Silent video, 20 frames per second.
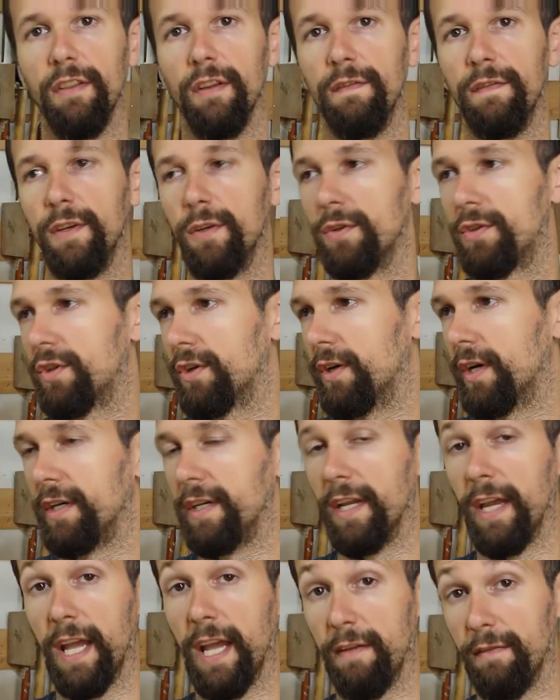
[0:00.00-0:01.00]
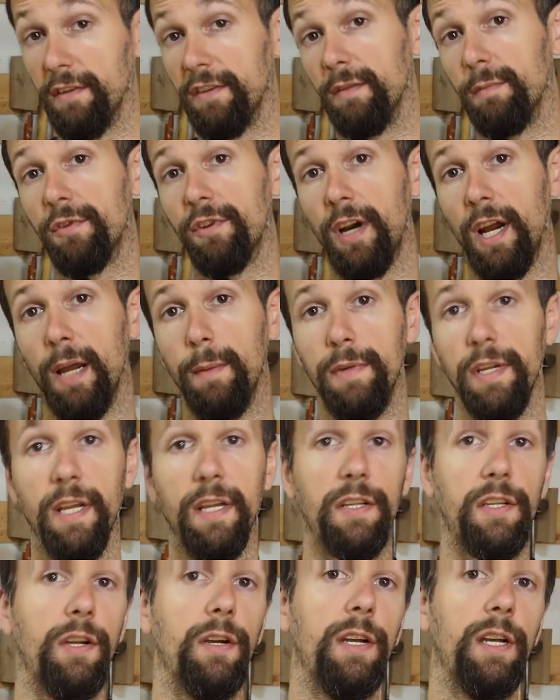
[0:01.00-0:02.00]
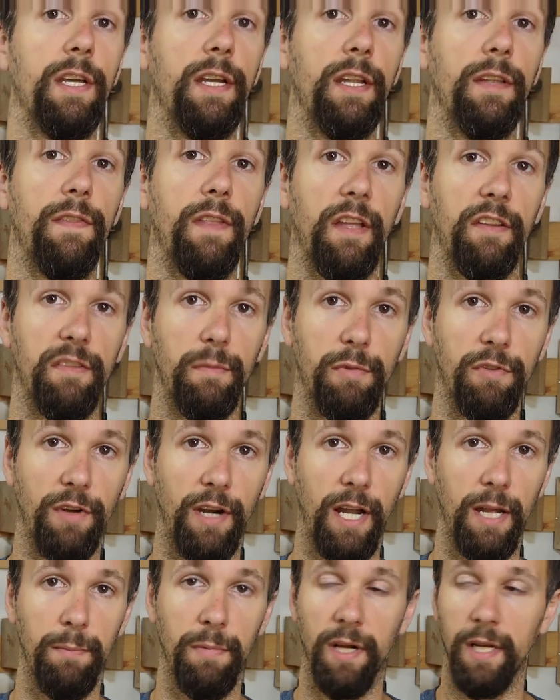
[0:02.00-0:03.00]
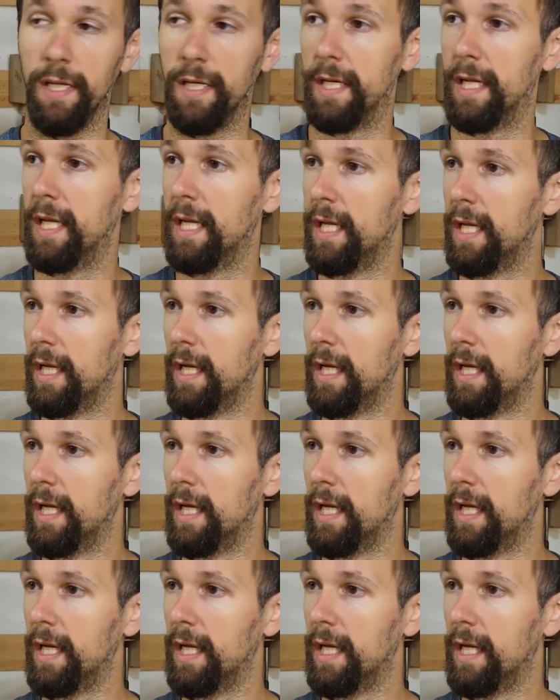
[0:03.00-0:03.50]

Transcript: the future and you haven't subscribed yet, go ahead hit that subscribe button.